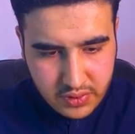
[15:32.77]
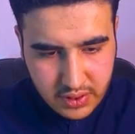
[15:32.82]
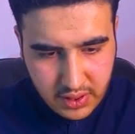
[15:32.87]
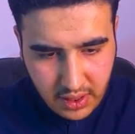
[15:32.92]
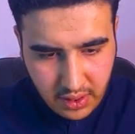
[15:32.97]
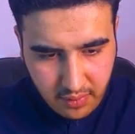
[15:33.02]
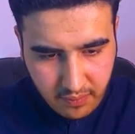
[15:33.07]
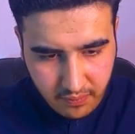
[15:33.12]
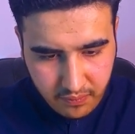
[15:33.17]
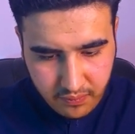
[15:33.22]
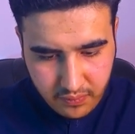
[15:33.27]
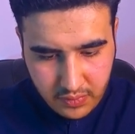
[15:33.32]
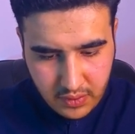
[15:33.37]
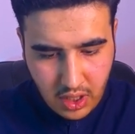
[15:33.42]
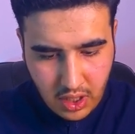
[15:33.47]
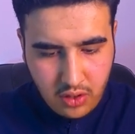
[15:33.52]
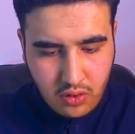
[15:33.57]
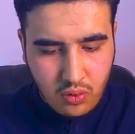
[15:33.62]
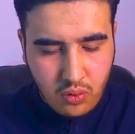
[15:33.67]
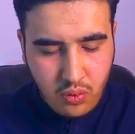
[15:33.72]
to see
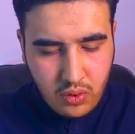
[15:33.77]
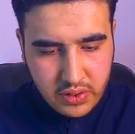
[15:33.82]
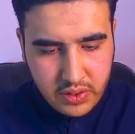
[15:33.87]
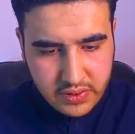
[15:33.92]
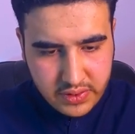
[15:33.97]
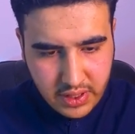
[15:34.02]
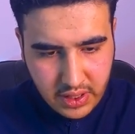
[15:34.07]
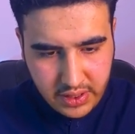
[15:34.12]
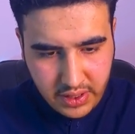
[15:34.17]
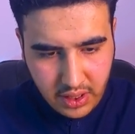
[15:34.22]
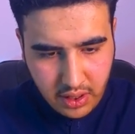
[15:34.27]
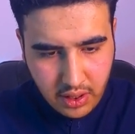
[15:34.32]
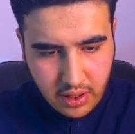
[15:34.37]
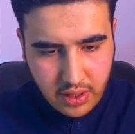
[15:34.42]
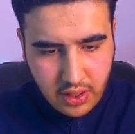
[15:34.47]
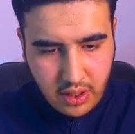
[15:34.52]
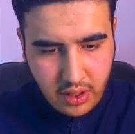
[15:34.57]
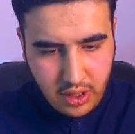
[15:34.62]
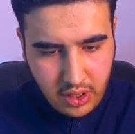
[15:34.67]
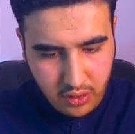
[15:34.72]
that who is the
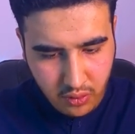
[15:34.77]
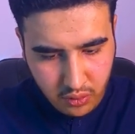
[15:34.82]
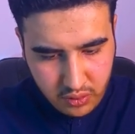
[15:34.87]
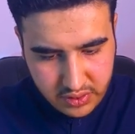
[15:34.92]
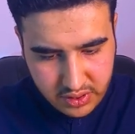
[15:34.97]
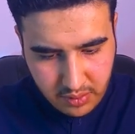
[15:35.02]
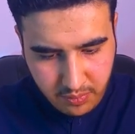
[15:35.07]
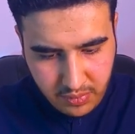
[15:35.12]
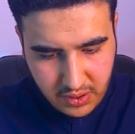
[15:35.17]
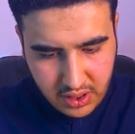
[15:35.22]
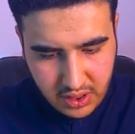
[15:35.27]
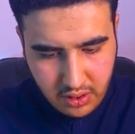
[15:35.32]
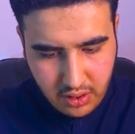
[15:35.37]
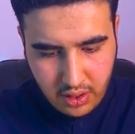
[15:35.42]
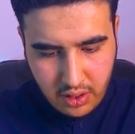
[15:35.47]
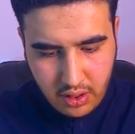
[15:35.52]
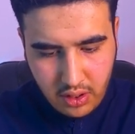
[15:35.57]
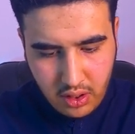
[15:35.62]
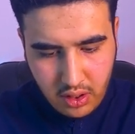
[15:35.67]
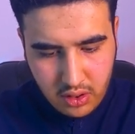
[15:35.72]
DR and who is the
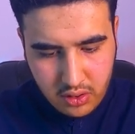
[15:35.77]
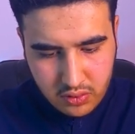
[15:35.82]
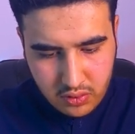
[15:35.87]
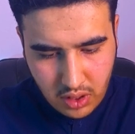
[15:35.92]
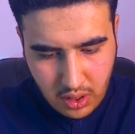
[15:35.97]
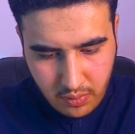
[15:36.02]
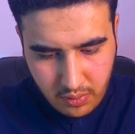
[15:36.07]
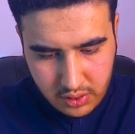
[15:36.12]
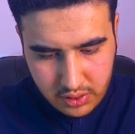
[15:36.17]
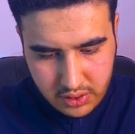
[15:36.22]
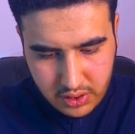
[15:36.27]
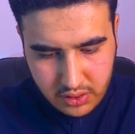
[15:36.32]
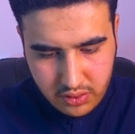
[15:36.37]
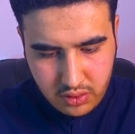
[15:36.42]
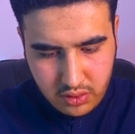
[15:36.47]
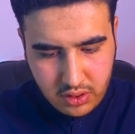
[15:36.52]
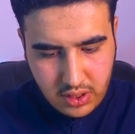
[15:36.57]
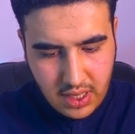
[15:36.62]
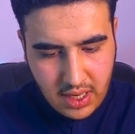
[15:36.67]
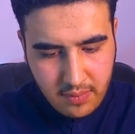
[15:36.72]
BDR, so I will
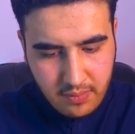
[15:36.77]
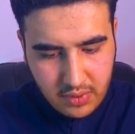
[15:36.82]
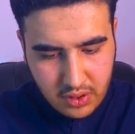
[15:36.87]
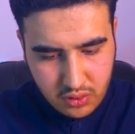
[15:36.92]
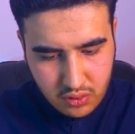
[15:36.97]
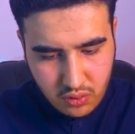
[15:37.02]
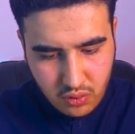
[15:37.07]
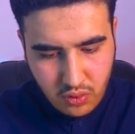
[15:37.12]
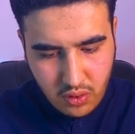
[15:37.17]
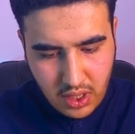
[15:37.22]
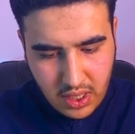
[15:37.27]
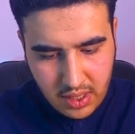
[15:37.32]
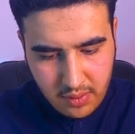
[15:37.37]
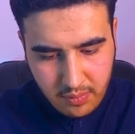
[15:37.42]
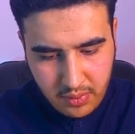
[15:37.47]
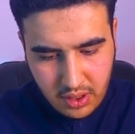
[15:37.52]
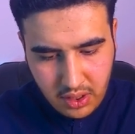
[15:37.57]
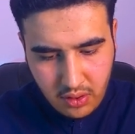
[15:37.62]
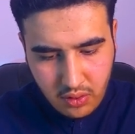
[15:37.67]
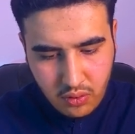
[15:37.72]
just type the show
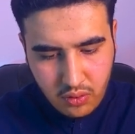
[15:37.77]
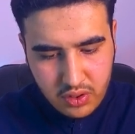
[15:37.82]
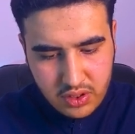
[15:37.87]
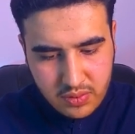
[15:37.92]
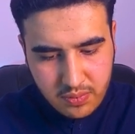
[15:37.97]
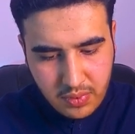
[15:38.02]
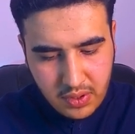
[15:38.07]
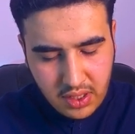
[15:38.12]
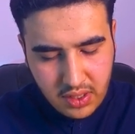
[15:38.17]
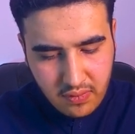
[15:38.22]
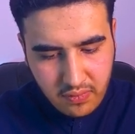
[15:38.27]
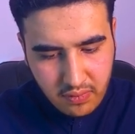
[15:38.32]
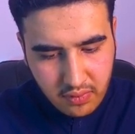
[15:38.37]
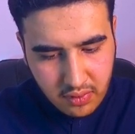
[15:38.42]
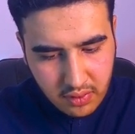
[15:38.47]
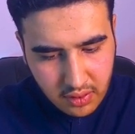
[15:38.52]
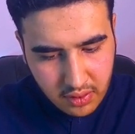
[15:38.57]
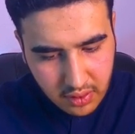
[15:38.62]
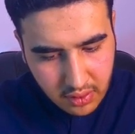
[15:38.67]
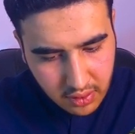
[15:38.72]
IP OSPF
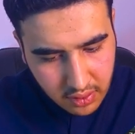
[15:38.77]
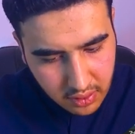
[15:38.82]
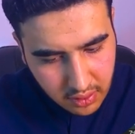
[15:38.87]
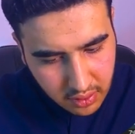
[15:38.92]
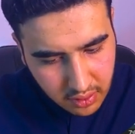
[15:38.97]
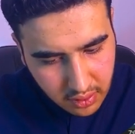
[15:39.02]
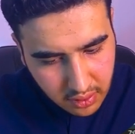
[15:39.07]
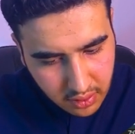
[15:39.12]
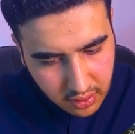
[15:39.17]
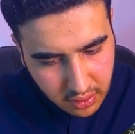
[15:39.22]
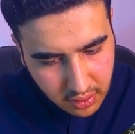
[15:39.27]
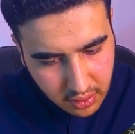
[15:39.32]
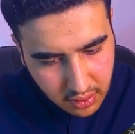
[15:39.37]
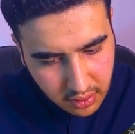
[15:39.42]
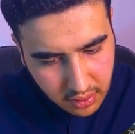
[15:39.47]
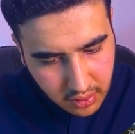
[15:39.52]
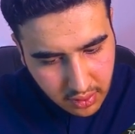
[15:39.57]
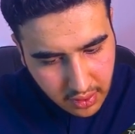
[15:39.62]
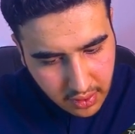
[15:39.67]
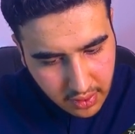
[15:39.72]

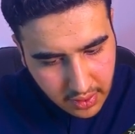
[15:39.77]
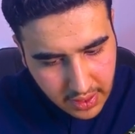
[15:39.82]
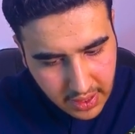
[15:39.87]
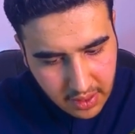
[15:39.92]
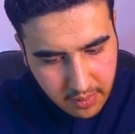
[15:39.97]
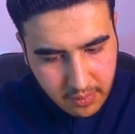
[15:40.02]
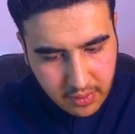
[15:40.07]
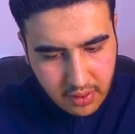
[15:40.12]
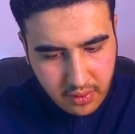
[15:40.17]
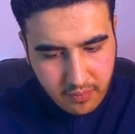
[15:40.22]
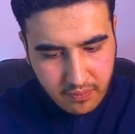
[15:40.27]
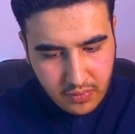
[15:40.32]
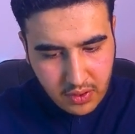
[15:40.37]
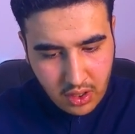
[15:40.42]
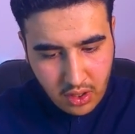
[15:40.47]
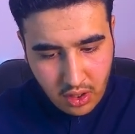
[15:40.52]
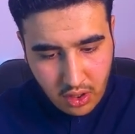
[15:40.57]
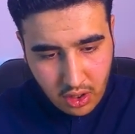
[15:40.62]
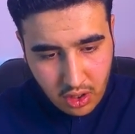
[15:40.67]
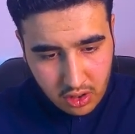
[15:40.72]
neighbor.
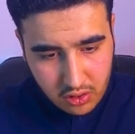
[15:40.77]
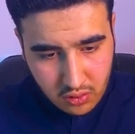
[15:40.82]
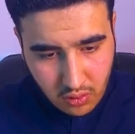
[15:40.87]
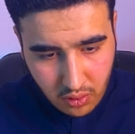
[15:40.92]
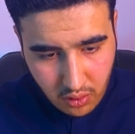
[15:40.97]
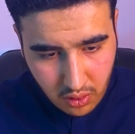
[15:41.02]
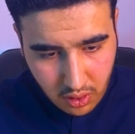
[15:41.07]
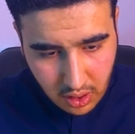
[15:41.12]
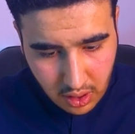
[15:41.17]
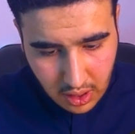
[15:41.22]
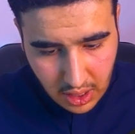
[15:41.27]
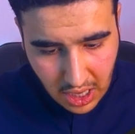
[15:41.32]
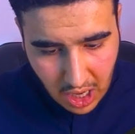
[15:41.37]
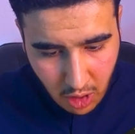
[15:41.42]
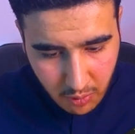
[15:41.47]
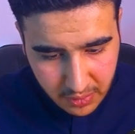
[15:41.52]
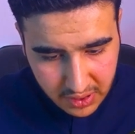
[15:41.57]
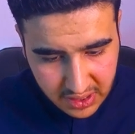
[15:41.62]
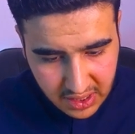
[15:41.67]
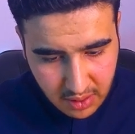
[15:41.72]
So
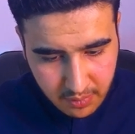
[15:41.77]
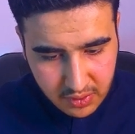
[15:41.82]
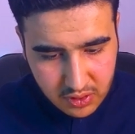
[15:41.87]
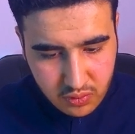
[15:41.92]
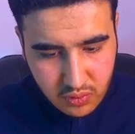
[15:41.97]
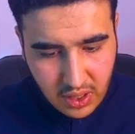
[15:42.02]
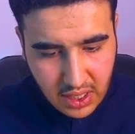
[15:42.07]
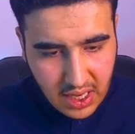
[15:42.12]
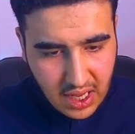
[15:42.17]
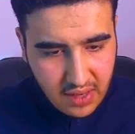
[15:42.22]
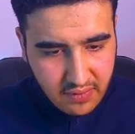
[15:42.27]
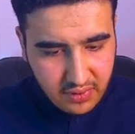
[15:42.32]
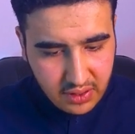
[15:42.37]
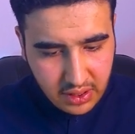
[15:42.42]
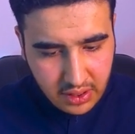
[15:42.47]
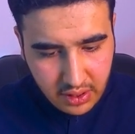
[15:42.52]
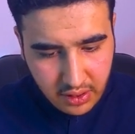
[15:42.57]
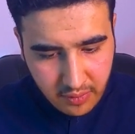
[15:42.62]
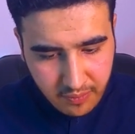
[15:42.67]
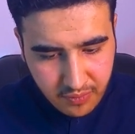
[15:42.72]
how many neighbors do I have in
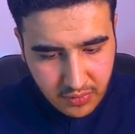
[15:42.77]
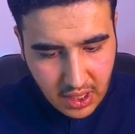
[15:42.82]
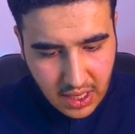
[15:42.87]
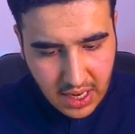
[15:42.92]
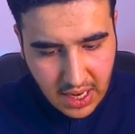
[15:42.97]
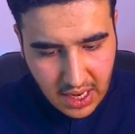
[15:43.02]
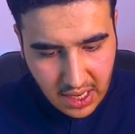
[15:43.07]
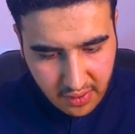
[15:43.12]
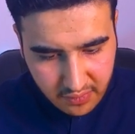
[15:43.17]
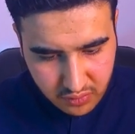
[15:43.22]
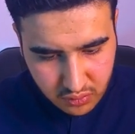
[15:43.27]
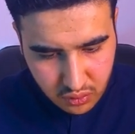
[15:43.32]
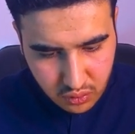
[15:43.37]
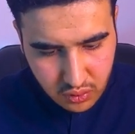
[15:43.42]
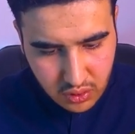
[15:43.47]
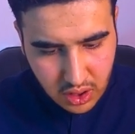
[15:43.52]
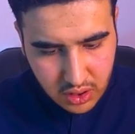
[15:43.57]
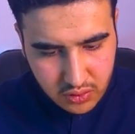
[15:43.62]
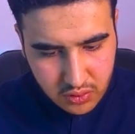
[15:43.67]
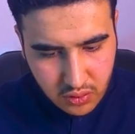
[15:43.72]
here? I have
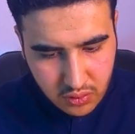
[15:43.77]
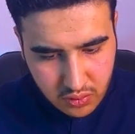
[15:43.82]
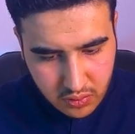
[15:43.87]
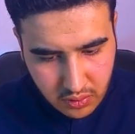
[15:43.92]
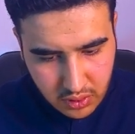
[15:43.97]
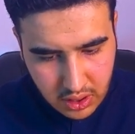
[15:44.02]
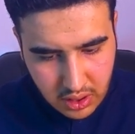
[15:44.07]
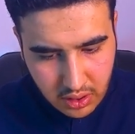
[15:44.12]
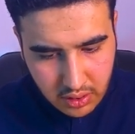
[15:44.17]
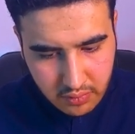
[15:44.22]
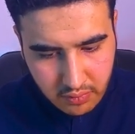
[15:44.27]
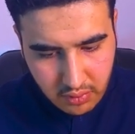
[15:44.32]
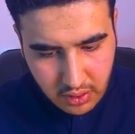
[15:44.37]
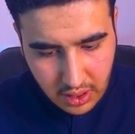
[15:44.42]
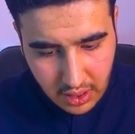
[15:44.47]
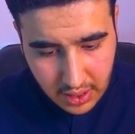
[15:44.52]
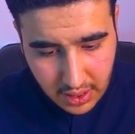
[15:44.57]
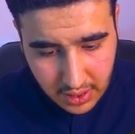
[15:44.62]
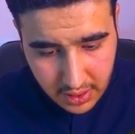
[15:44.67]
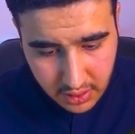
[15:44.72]
2.2,
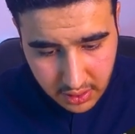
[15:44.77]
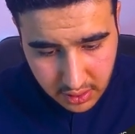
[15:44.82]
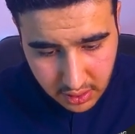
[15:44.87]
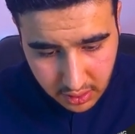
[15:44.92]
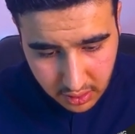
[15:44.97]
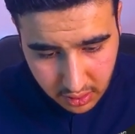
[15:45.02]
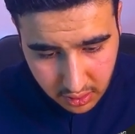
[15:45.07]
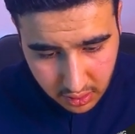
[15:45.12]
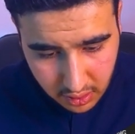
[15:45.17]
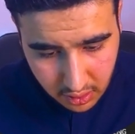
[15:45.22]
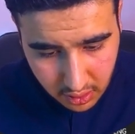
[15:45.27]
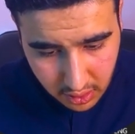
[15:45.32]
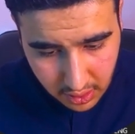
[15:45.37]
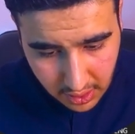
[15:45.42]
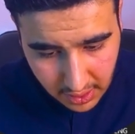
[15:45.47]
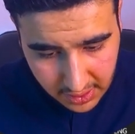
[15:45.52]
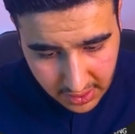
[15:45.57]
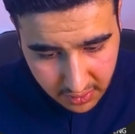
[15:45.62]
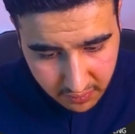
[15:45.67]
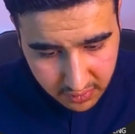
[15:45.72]
3.3, and
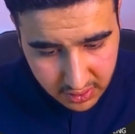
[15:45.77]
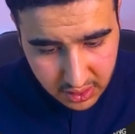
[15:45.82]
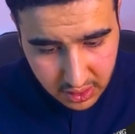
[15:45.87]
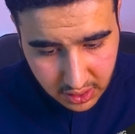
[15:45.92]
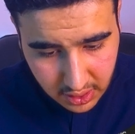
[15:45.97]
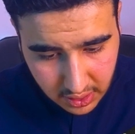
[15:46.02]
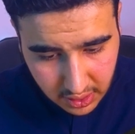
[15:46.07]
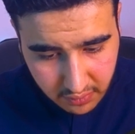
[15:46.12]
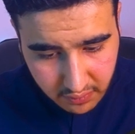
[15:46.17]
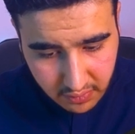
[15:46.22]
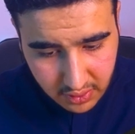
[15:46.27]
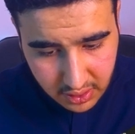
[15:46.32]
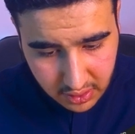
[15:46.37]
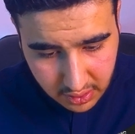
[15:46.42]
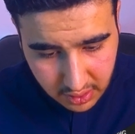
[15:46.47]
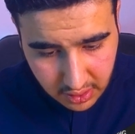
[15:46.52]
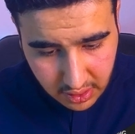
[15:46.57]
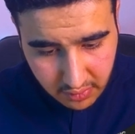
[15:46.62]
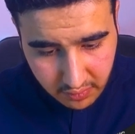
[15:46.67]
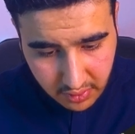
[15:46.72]

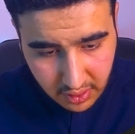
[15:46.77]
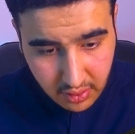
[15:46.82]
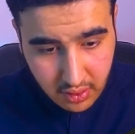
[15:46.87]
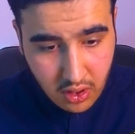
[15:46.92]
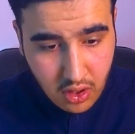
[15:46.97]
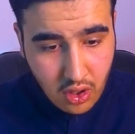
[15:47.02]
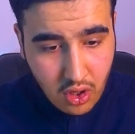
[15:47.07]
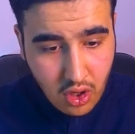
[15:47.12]
11.11.11.